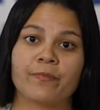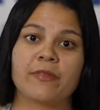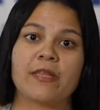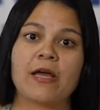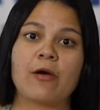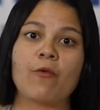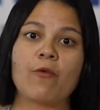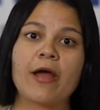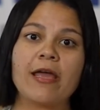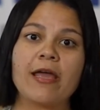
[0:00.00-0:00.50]

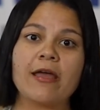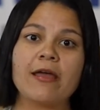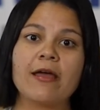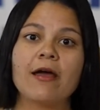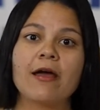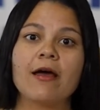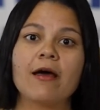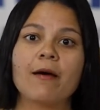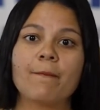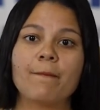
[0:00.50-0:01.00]
the way
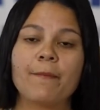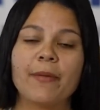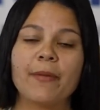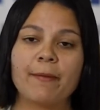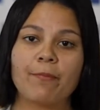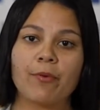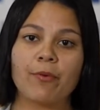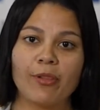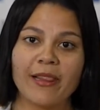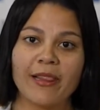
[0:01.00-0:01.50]

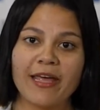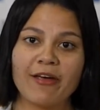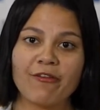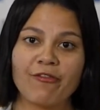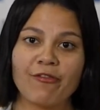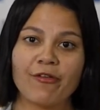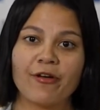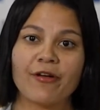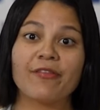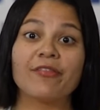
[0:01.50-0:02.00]
people live,